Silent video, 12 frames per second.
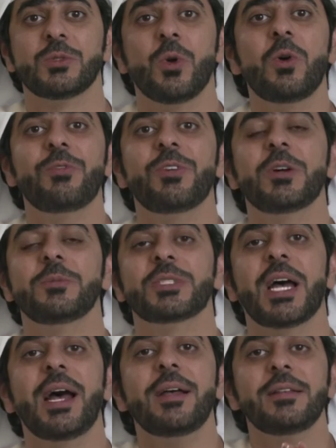law firms,
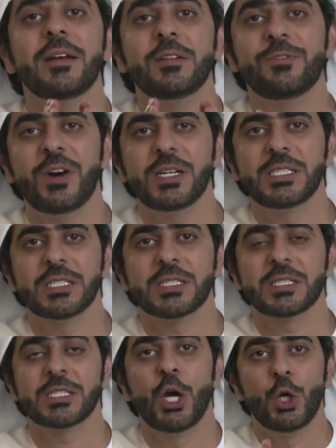and
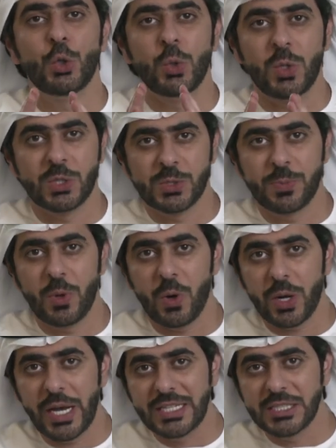advisors to
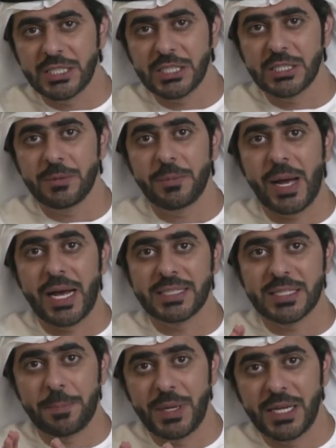explore ADGM as
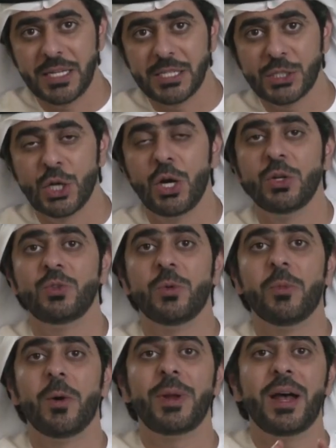a place to
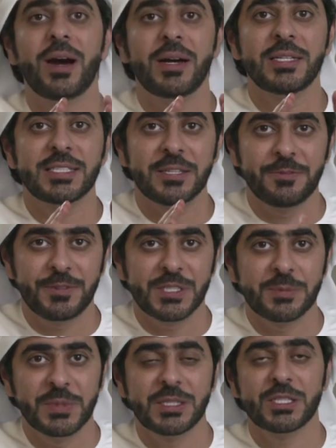mobilize
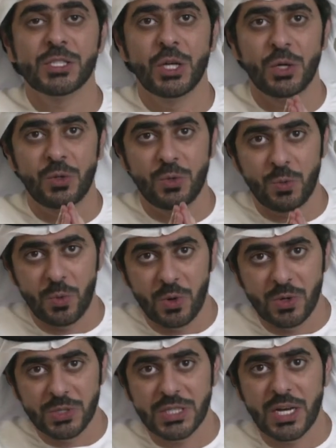investments towards